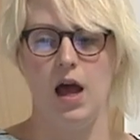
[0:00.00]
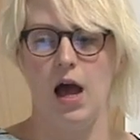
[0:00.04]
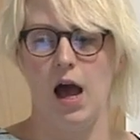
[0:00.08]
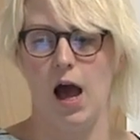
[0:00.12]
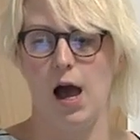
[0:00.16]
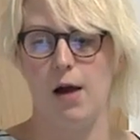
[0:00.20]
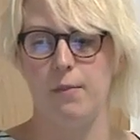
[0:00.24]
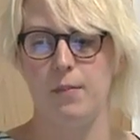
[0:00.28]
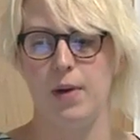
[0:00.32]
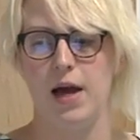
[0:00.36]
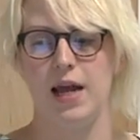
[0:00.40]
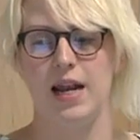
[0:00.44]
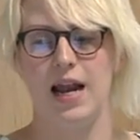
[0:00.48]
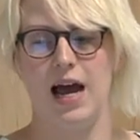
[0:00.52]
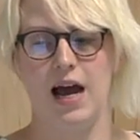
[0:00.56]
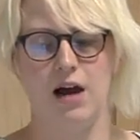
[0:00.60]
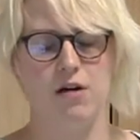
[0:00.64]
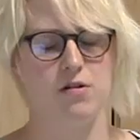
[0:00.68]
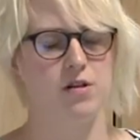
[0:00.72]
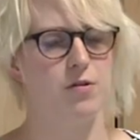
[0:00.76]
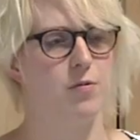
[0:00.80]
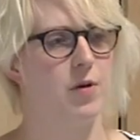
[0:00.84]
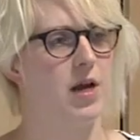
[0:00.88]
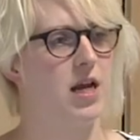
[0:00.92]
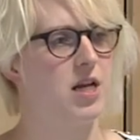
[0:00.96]
And how
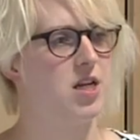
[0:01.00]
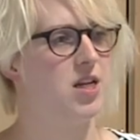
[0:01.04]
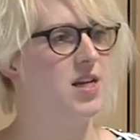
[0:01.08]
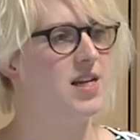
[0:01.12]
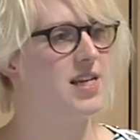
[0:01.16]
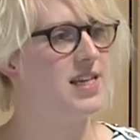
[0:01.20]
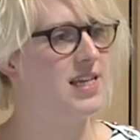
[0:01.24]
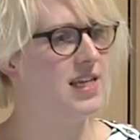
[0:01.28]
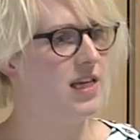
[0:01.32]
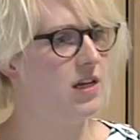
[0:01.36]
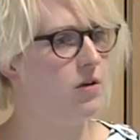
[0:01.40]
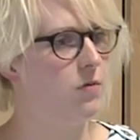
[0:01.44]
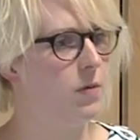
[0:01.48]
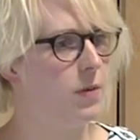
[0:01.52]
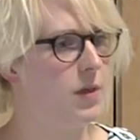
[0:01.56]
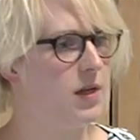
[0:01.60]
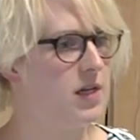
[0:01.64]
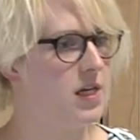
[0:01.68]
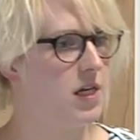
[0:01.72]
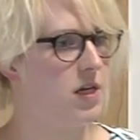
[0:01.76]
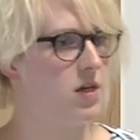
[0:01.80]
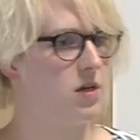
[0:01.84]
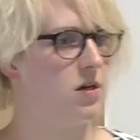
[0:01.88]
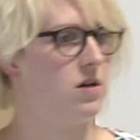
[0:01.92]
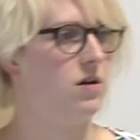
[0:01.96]
do we actually deal with the
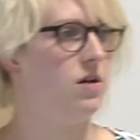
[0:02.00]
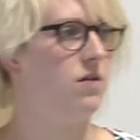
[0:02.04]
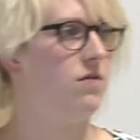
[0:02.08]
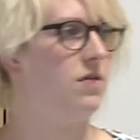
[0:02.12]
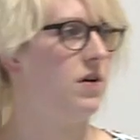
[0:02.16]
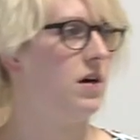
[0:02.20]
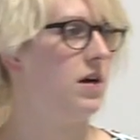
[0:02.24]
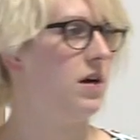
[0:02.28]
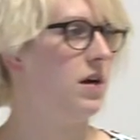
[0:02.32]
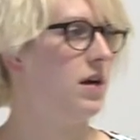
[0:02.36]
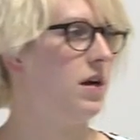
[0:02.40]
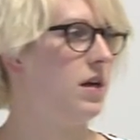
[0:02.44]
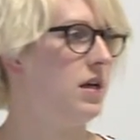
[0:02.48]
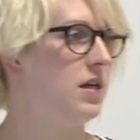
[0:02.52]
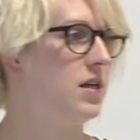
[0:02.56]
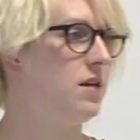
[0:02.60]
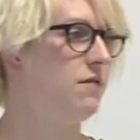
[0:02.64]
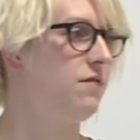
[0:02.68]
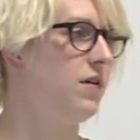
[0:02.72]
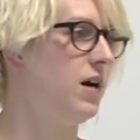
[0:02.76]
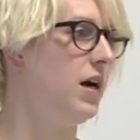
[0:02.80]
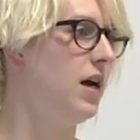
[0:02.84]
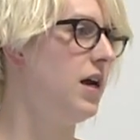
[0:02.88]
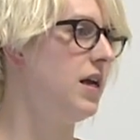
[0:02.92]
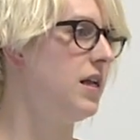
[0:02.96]
digital
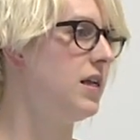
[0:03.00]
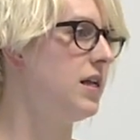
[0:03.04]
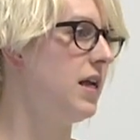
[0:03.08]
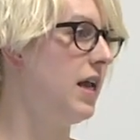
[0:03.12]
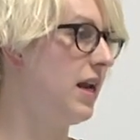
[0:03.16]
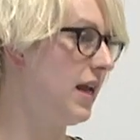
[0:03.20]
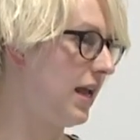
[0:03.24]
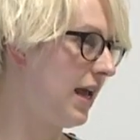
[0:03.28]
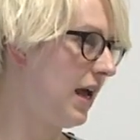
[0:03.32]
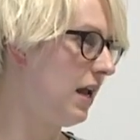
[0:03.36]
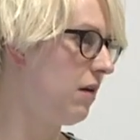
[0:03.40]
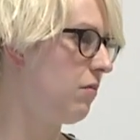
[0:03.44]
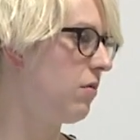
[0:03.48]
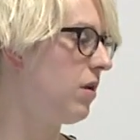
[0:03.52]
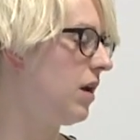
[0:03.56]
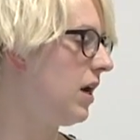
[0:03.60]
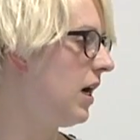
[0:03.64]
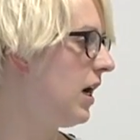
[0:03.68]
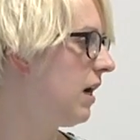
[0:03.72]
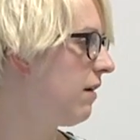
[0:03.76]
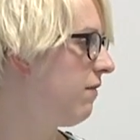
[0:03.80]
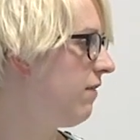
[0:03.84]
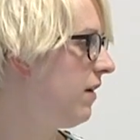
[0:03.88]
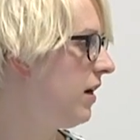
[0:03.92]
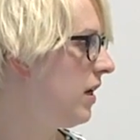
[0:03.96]
divide? And again, I'm going to
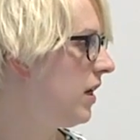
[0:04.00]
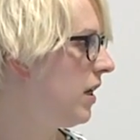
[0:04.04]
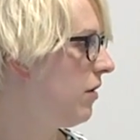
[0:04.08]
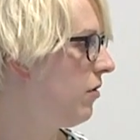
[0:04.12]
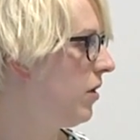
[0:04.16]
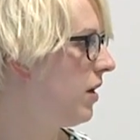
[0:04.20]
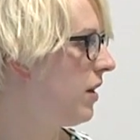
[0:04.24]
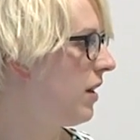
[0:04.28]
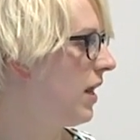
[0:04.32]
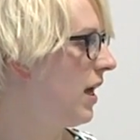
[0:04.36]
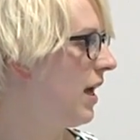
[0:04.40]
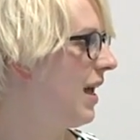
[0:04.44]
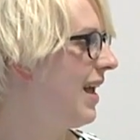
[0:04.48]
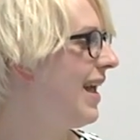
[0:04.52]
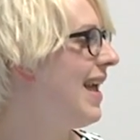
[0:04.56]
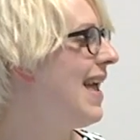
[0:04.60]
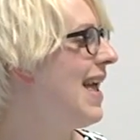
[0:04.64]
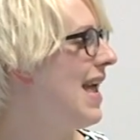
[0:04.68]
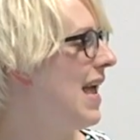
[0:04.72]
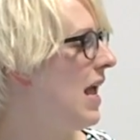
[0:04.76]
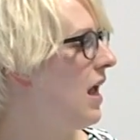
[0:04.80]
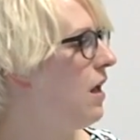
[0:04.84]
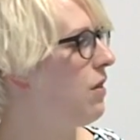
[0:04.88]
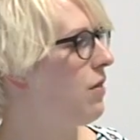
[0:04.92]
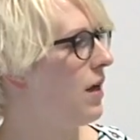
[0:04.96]
add value in there.
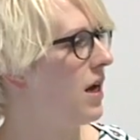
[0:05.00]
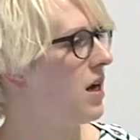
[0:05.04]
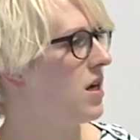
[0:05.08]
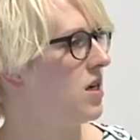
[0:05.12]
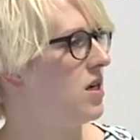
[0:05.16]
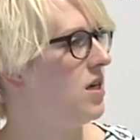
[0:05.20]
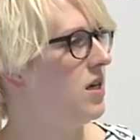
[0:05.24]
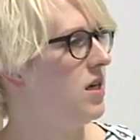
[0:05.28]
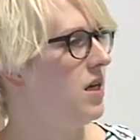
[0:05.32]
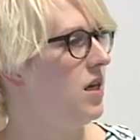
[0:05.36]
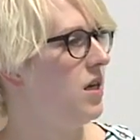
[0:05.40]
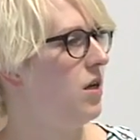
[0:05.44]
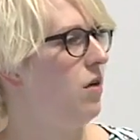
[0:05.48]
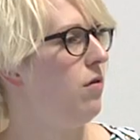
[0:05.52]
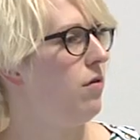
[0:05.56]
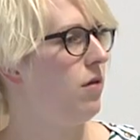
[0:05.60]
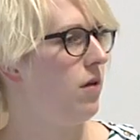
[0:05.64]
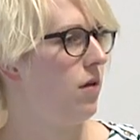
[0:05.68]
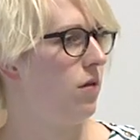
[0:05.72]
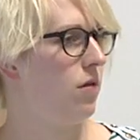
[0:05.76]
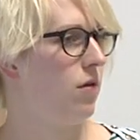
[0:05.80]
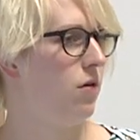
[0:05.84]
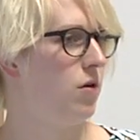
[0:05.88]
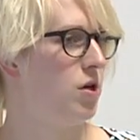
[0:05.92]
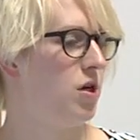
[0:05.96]
Is actually
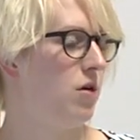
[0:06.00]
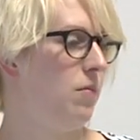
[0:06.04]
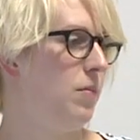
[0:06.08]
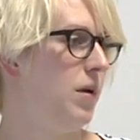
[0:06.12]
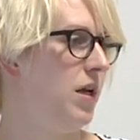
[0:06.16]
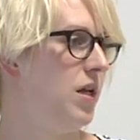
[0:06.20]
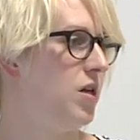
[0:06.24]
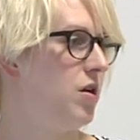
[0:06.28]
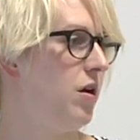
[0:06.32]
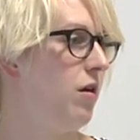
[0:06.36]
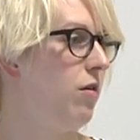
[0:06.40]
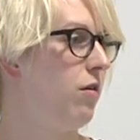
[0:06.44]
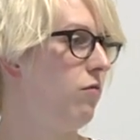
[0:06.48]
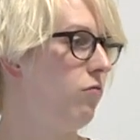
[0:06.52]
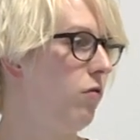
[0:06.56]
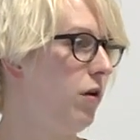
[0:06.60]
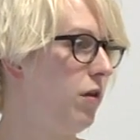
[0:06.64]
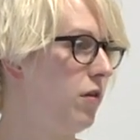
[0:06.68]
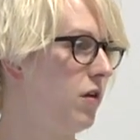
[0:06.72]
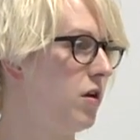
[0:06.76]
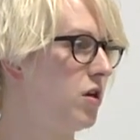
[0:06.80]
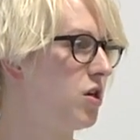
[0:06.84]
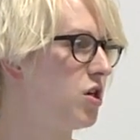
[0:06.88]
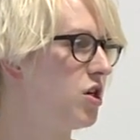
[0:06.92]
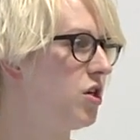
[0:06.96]
using social media as a
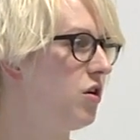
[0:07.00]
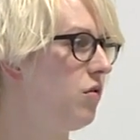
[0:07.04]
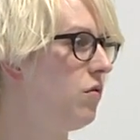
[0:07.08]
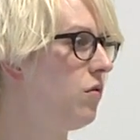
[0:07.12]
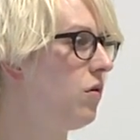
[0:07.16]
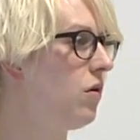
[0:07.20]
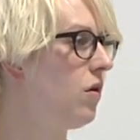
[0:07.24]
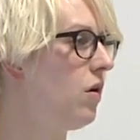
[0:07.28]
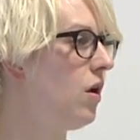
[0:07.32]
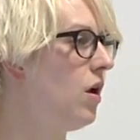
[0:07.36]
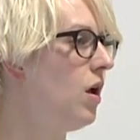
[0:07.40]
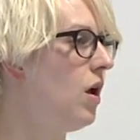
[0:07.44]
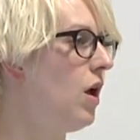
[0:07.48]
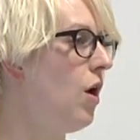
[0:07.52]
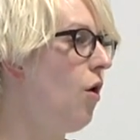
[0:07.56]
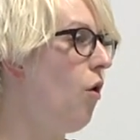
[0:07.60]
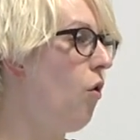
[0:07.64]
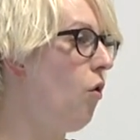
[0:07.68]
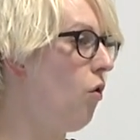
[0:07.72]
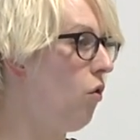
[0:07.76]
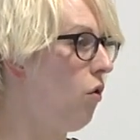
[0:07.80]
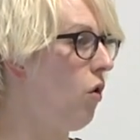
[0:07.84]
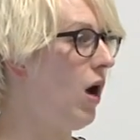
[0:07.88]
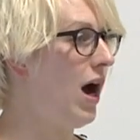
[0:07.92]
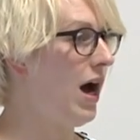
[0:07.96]
research tool
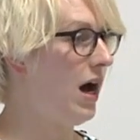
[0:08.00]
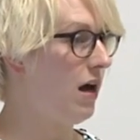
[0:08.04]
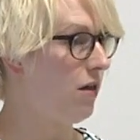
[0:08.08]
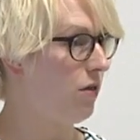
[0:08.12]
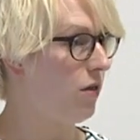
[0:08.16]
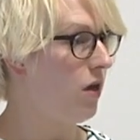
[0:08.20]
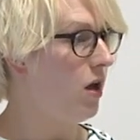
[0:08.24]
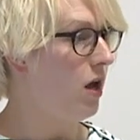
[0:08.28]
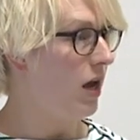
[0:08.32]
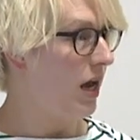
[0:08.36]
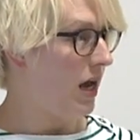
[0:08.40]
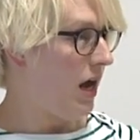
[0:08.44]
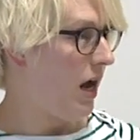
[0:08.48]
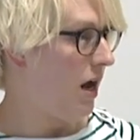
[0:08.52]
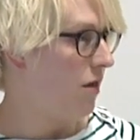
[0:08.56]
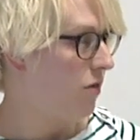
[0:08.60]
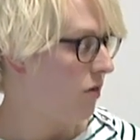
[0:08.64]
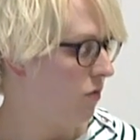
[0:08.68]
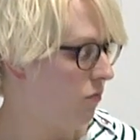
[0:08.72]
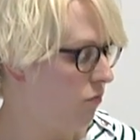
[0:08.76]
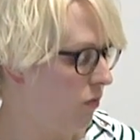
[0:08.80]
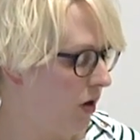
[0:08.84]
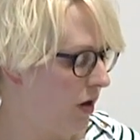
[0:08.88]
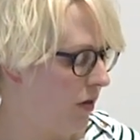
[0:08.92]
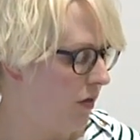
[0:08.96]
or as
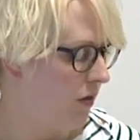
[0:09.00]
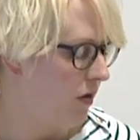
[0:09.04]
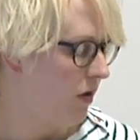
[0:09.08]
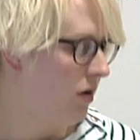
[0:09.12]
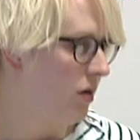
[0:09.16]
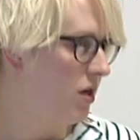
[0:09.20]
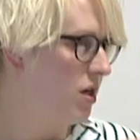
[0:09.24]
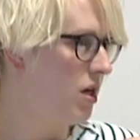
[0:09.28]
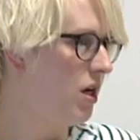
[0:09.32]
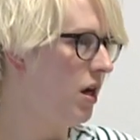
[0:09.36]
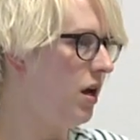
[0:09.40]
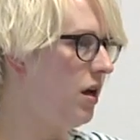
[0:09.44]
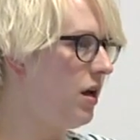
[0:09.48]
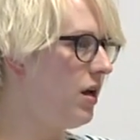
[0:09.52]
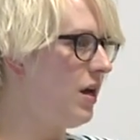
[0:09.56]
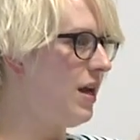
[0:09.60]
a research